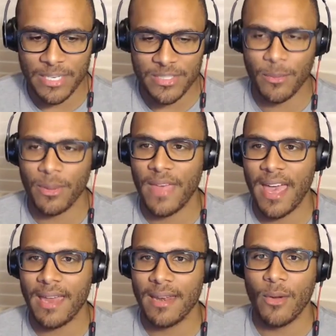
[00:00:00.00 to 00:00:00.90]
I was done with
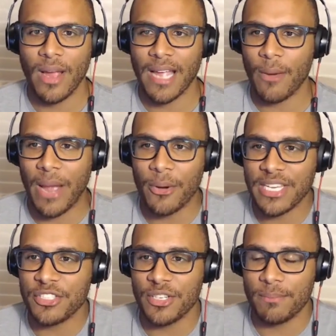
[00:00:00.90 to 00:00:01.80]
that, you know, I, I was
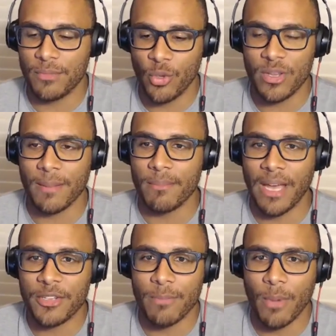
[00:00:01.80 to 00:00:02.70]
actually doing the
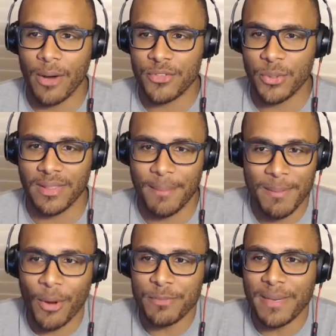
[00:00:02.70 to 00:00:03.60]
I was, I was doing, I mean,
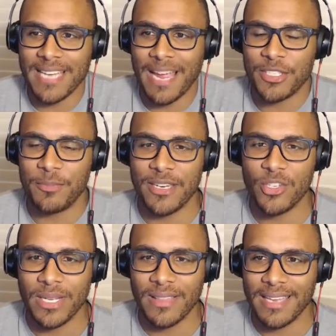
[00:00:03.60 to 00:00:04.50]
most of my time I spent
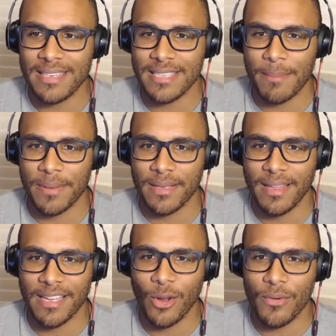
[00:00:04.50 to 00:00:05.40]
doing landscaping.
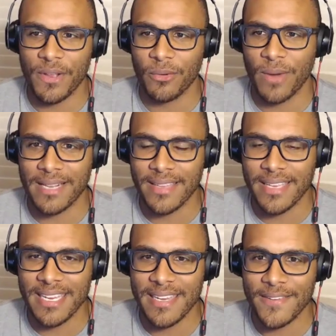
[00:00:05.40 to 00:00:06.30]
Like I'd go there and rake
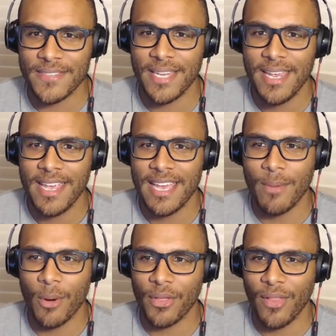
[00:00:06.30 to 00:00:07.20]
leaves and
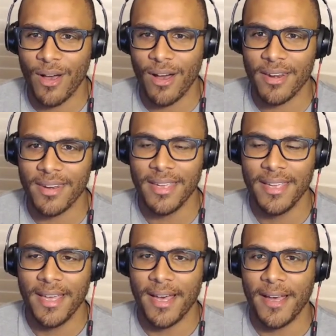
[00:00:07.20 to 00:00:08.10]
mow the lawn.
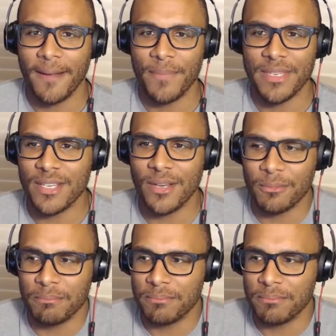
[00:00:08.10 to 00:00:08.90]
Um, and so